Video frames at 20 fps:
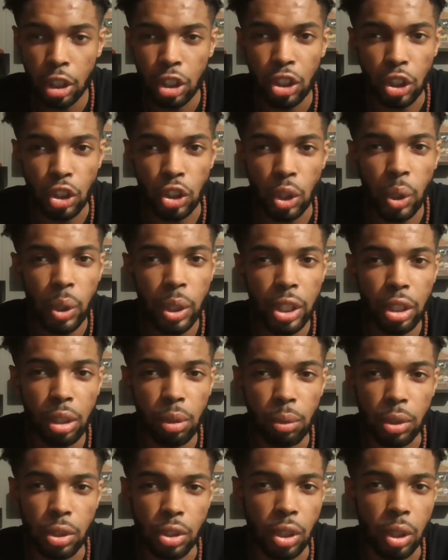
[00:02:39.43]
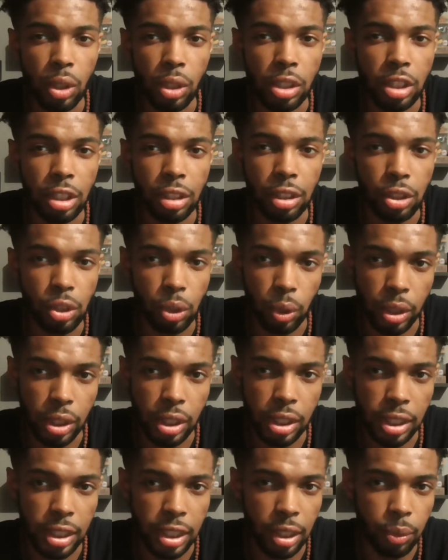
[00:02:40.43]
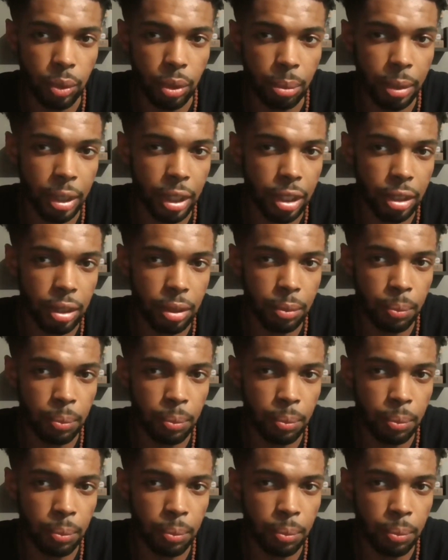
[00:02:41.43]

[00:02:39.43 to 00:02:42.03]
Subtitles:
the results of the choices that we make.